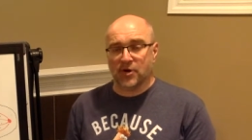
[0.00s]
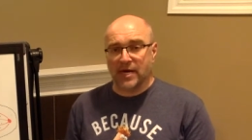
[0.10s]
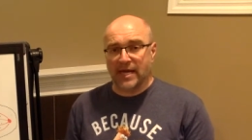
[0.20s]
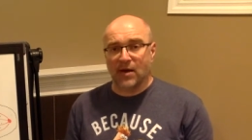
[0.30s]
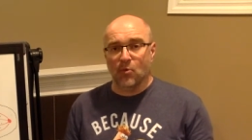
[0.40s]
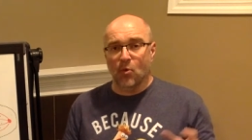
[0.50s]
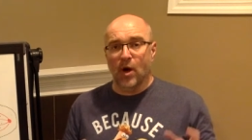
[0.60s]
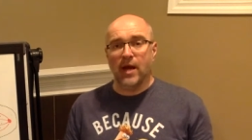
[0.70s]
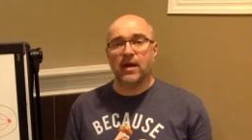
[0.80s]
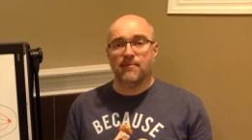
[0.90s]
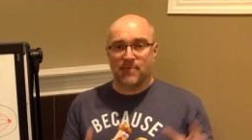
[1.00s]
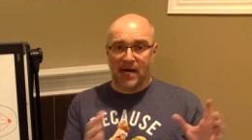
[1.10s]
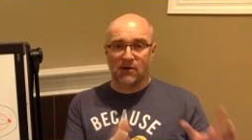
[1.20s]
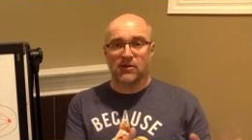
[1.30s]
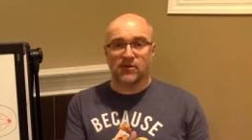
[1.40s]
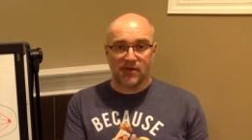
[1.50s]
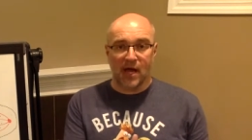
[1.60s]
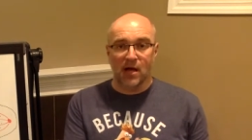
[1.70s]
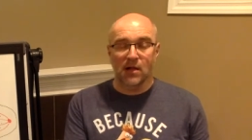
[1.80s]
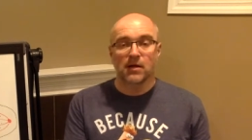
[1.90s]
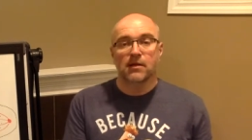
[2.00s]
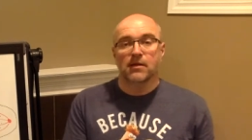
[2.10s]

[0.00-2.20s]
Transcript: you're going to get one parent cell